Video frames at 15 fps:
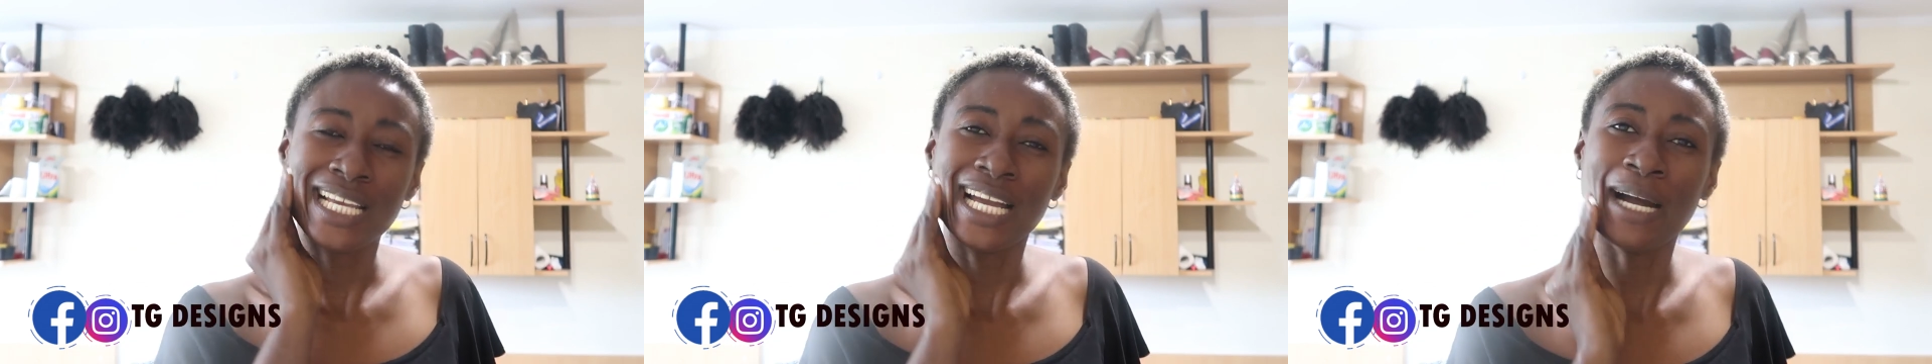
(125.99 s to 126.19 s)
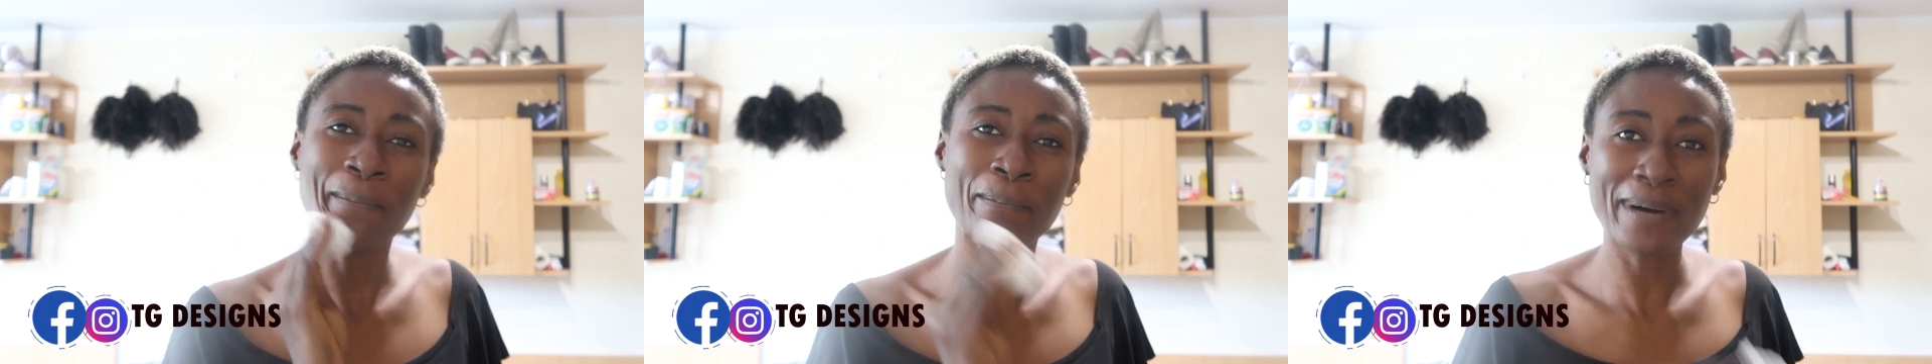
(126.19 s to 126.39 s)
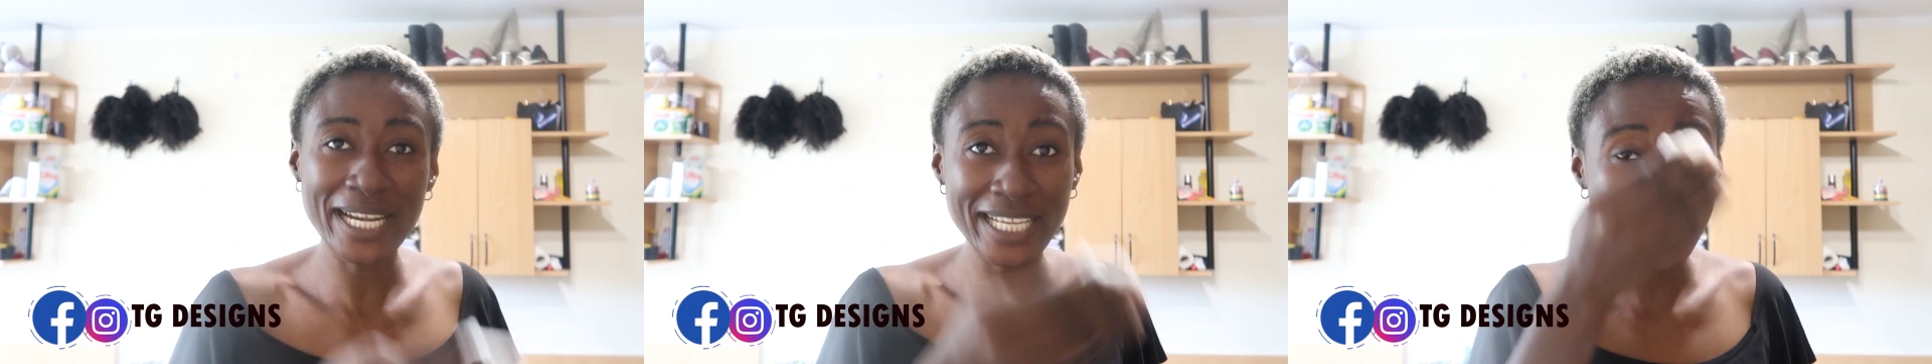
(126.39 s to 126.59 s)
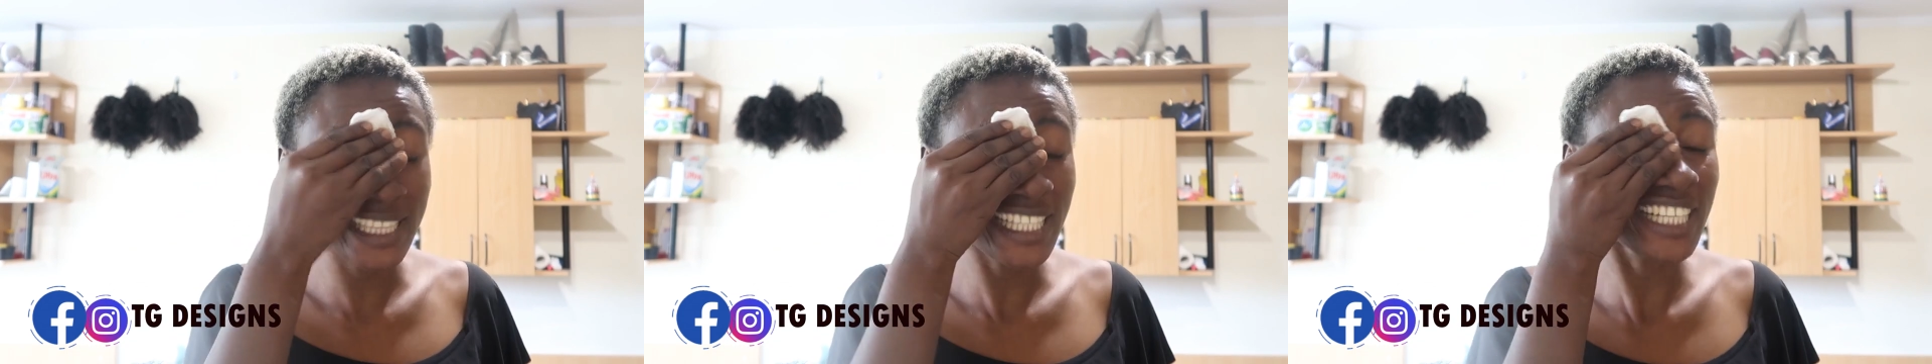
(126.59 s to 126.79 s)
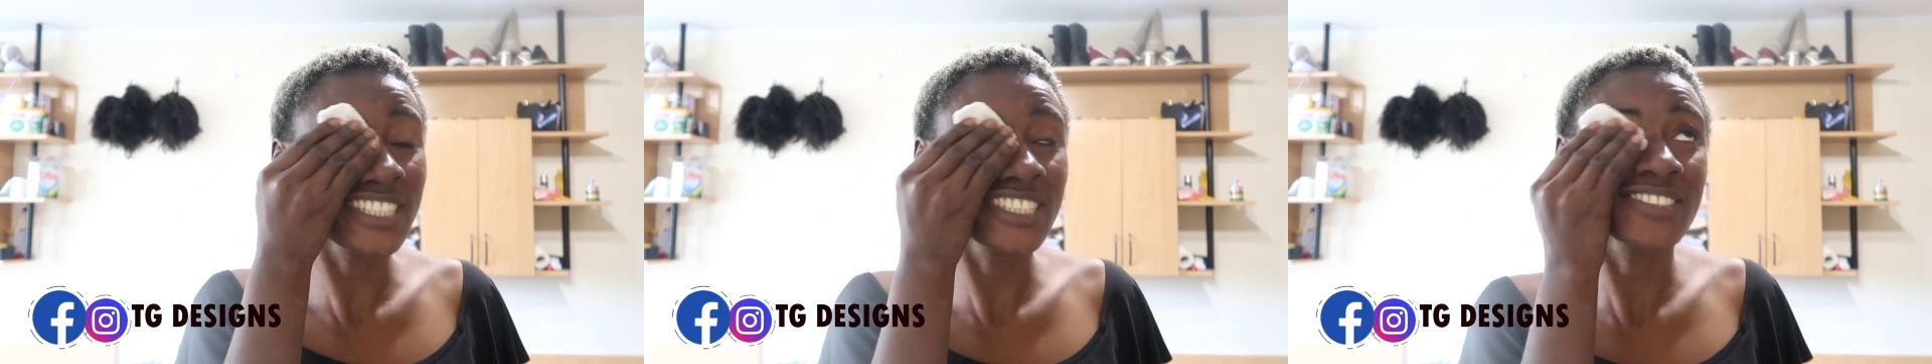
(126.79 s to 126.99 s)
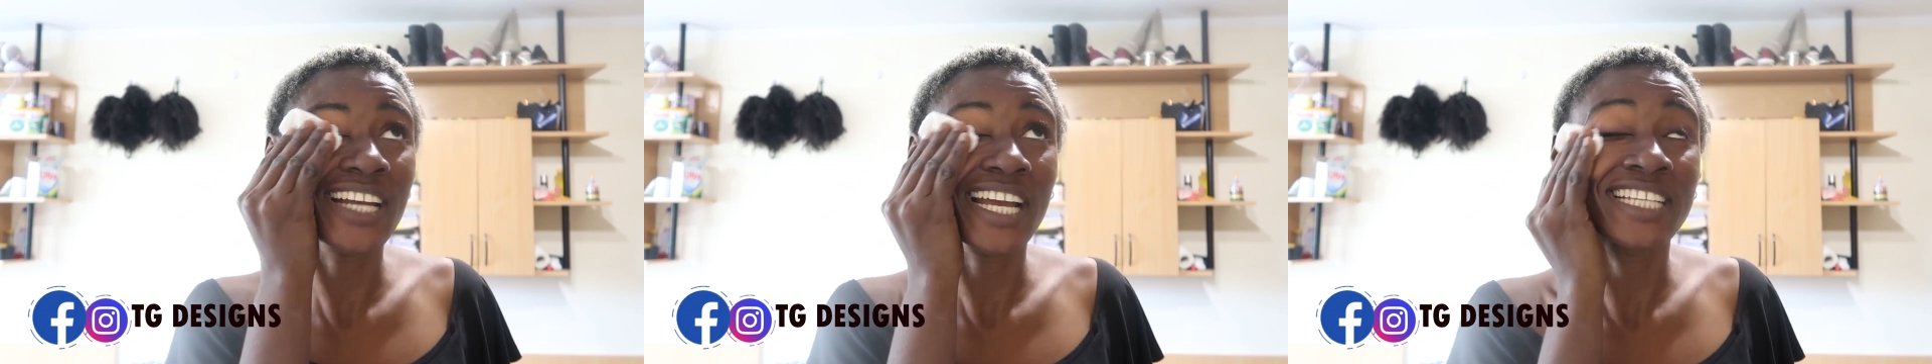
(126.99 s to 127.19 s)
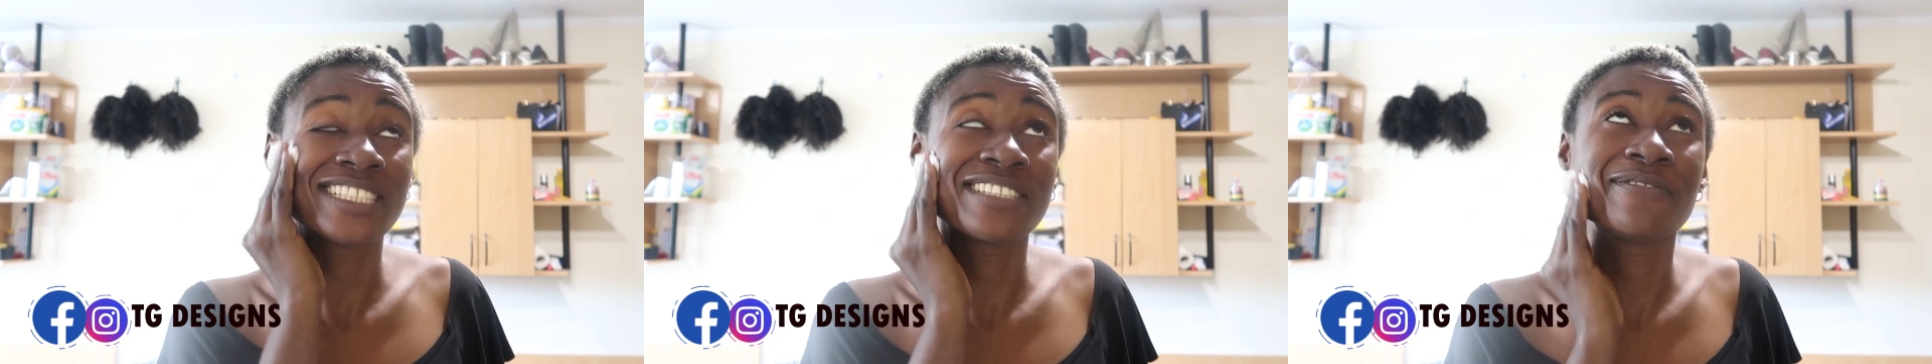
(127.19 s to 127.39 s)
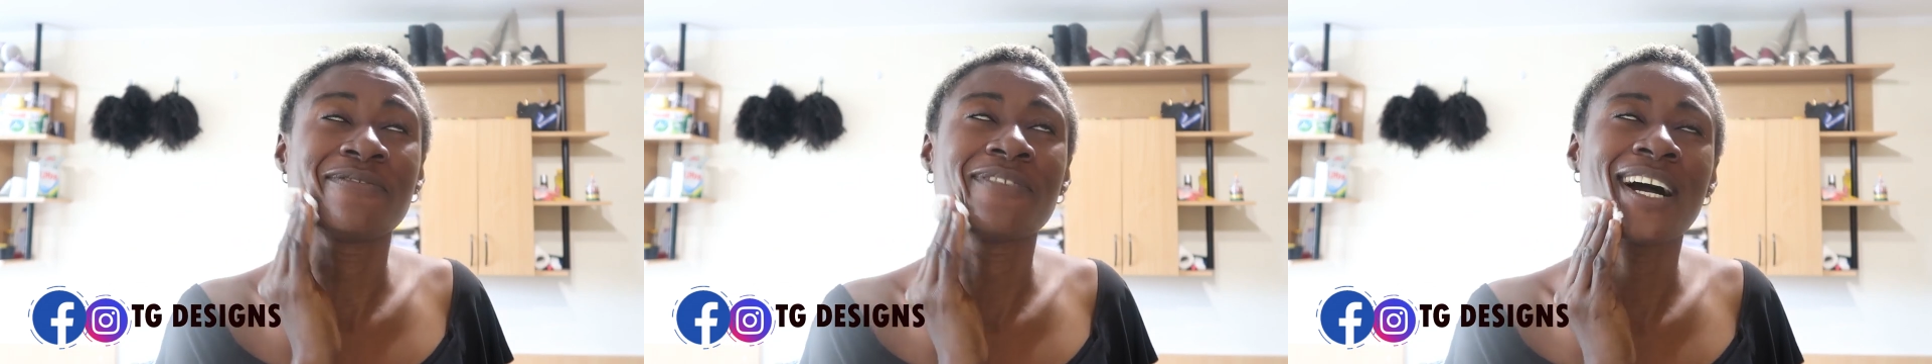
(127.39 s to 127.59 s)
and back in Nigeria
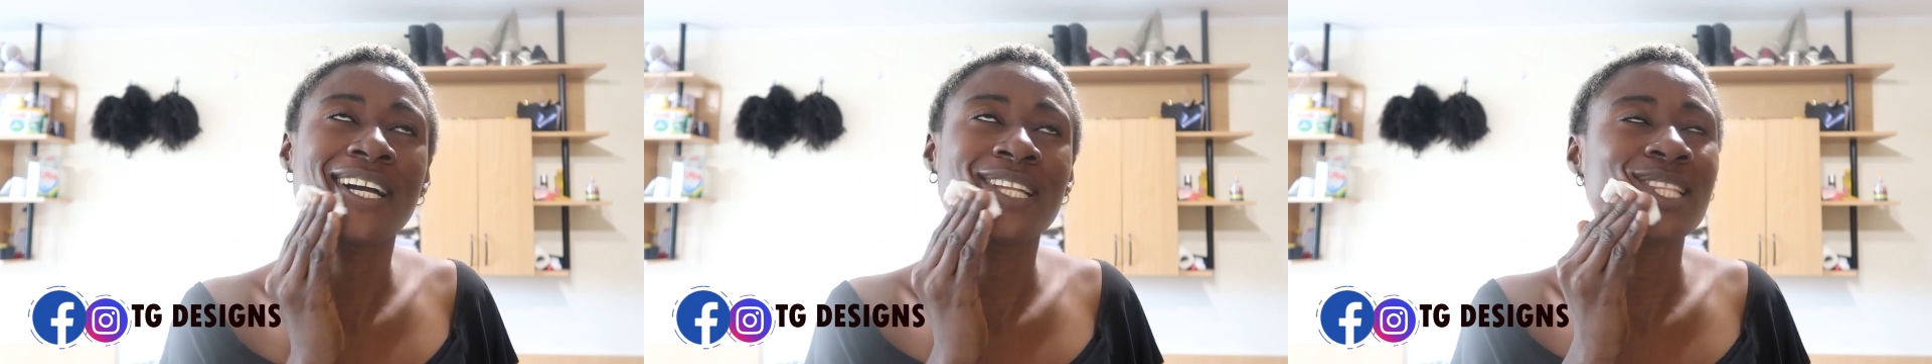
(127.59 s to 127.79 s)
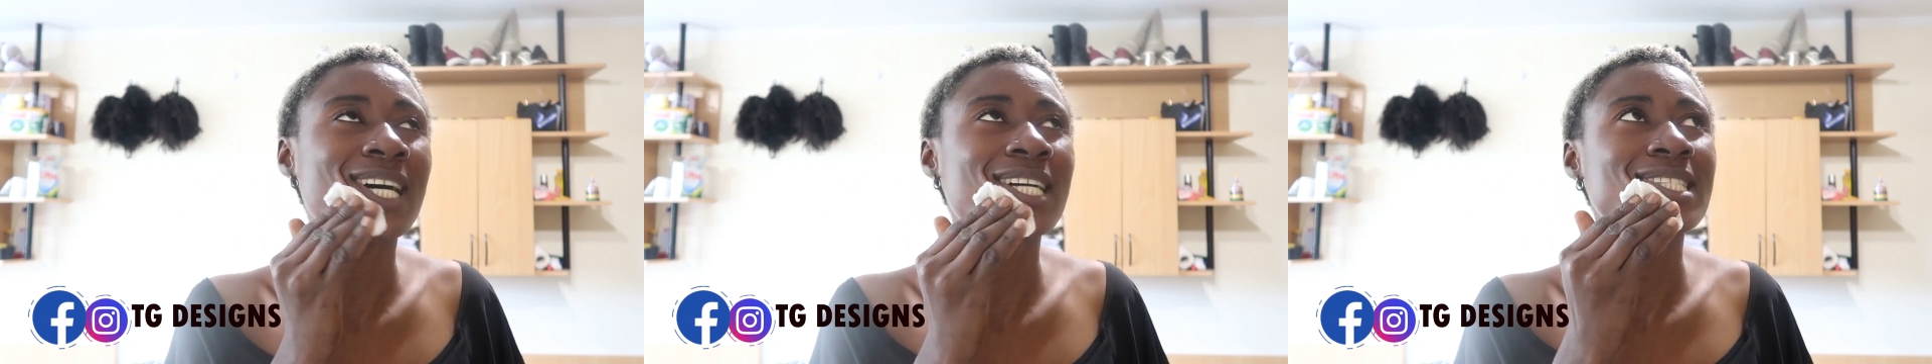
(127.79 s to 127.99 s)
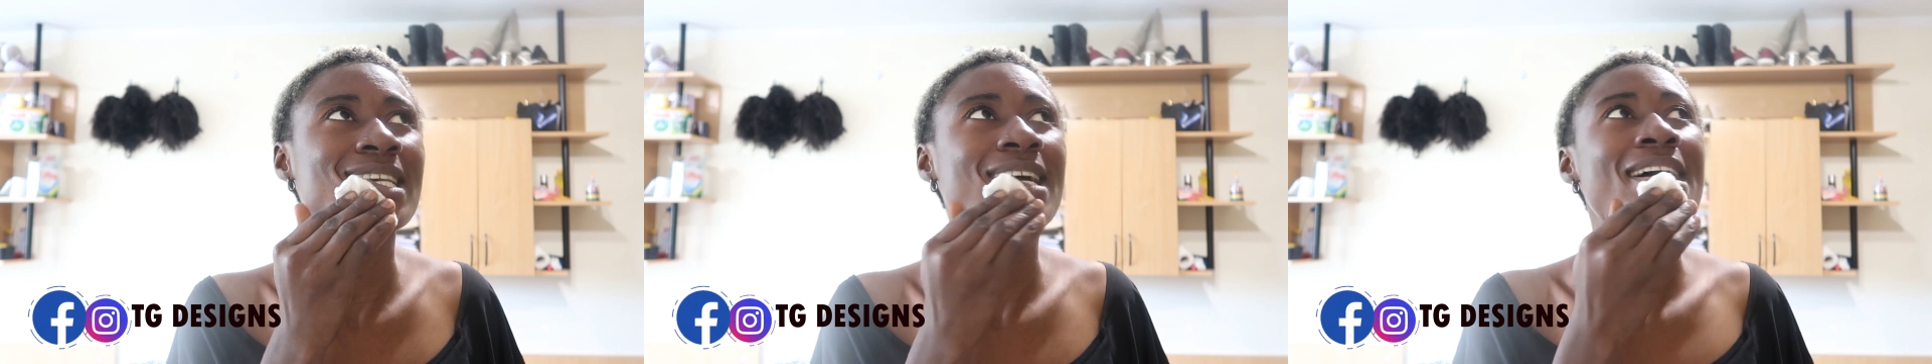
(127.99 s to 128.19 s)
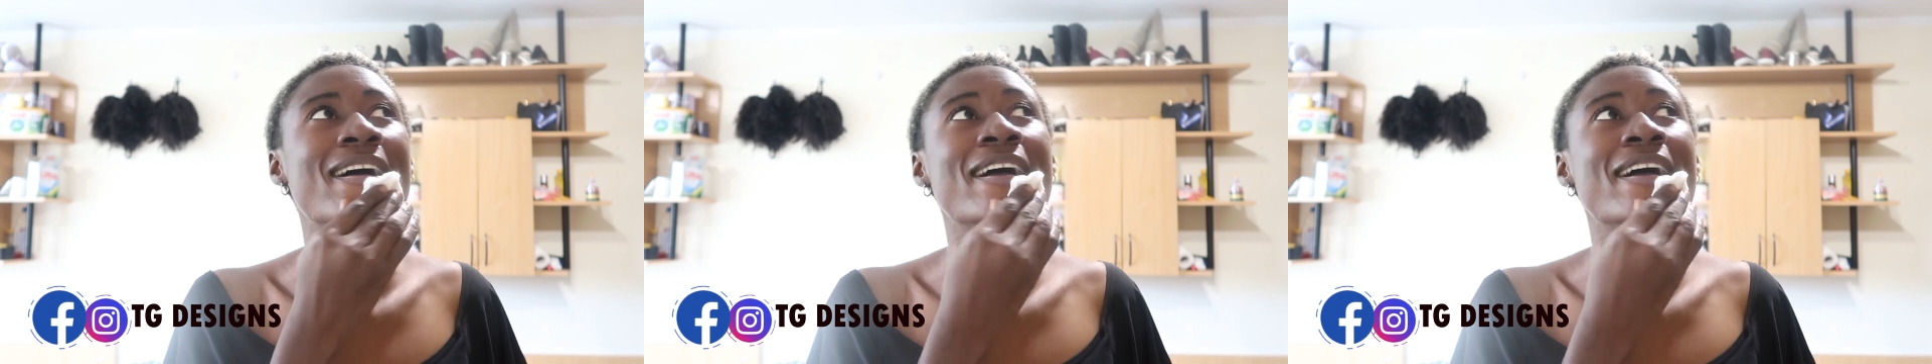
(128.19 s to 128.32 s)
is the fact that,